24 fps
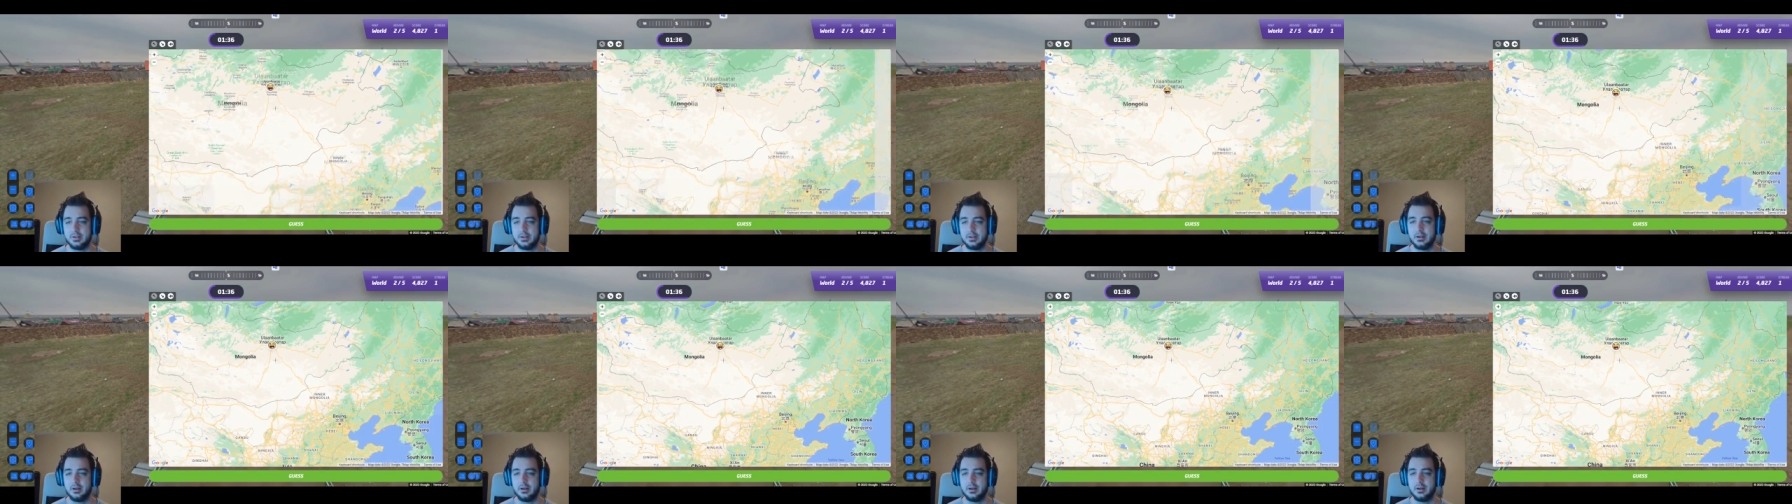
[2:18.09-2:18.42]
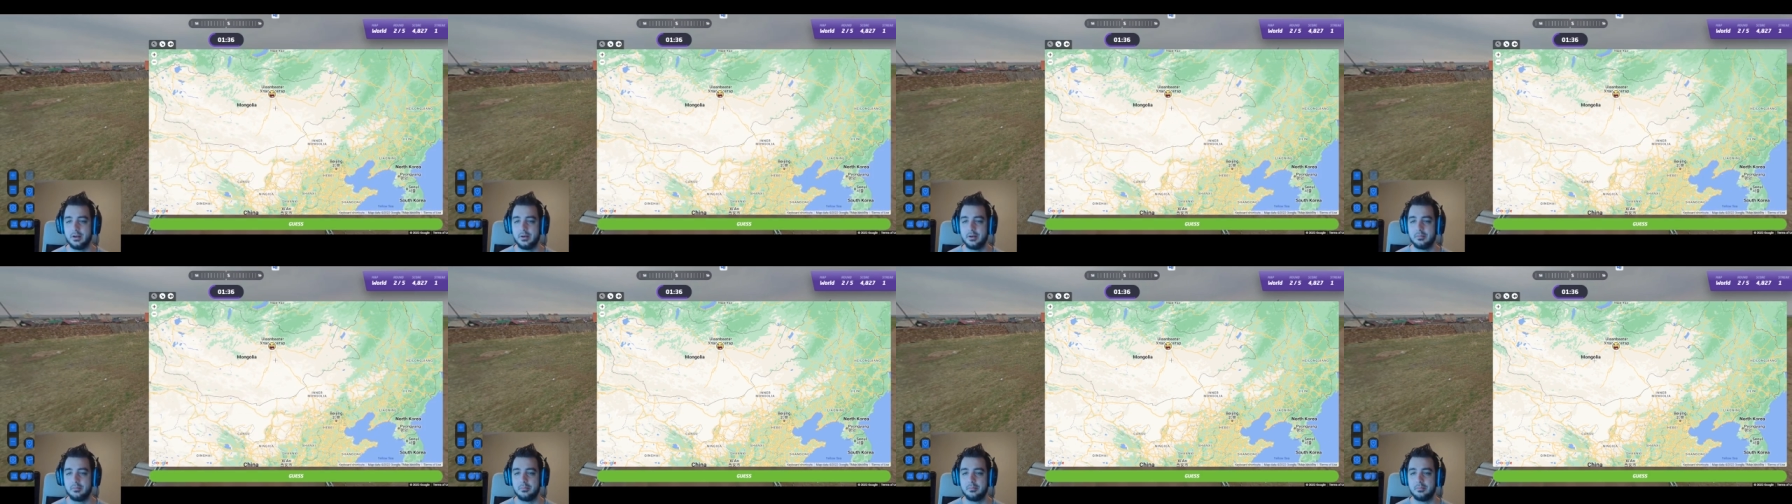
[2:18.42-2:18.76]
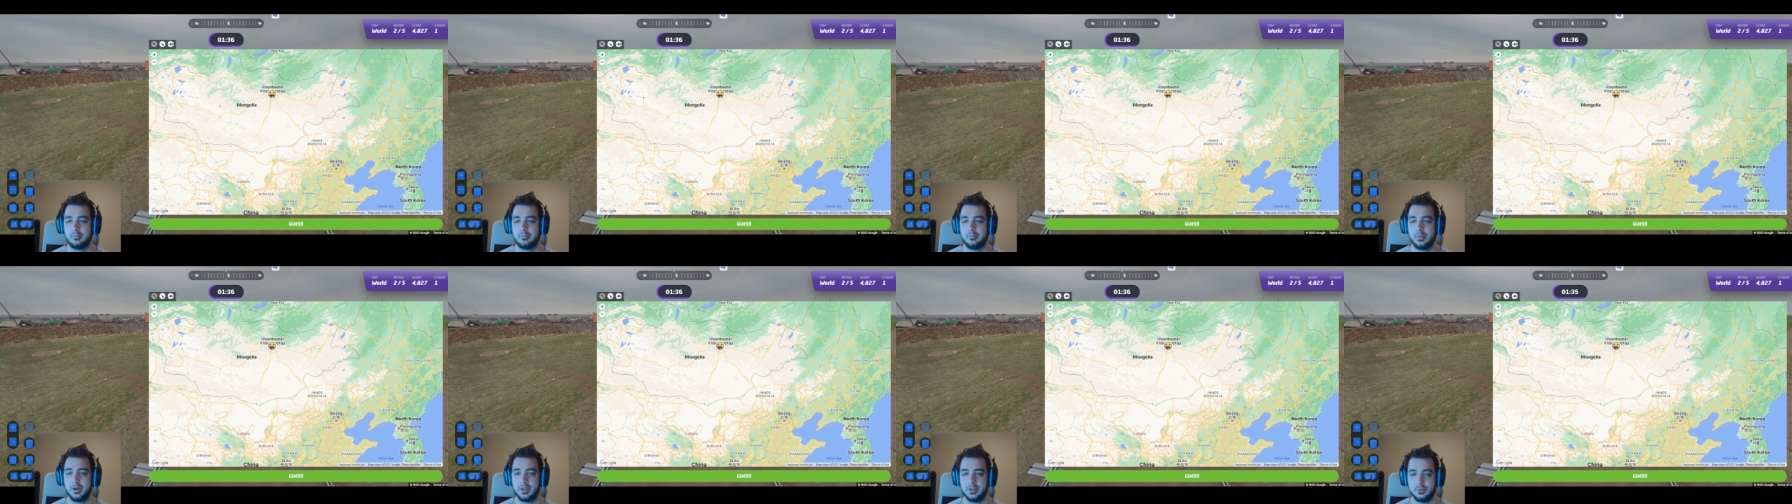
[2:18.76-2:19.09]
um,
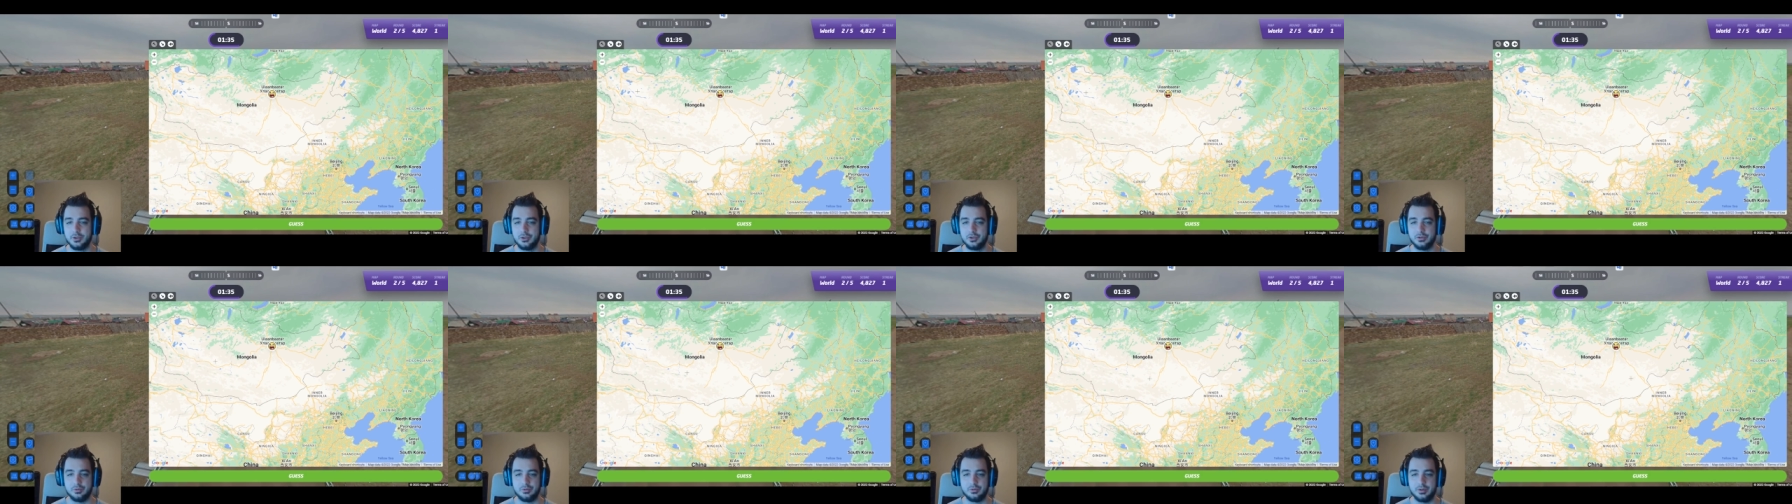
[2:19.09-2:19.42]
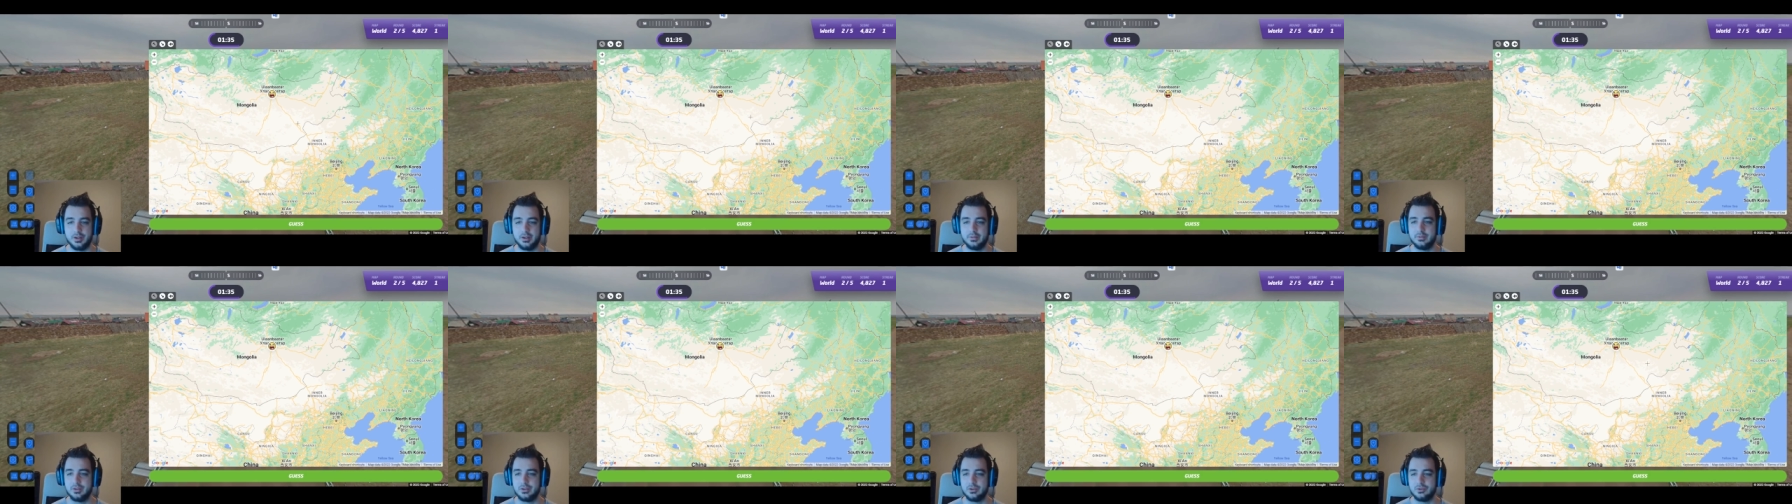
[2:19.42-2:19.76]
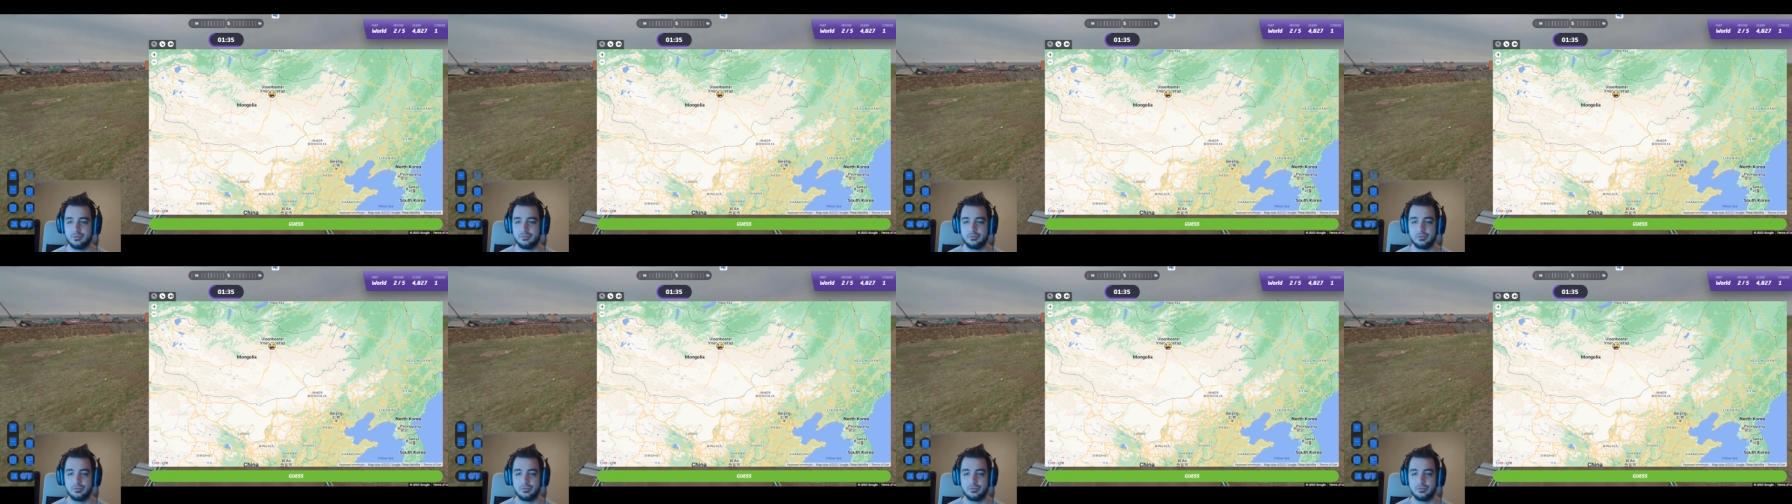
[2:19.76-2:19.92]
but the majority of this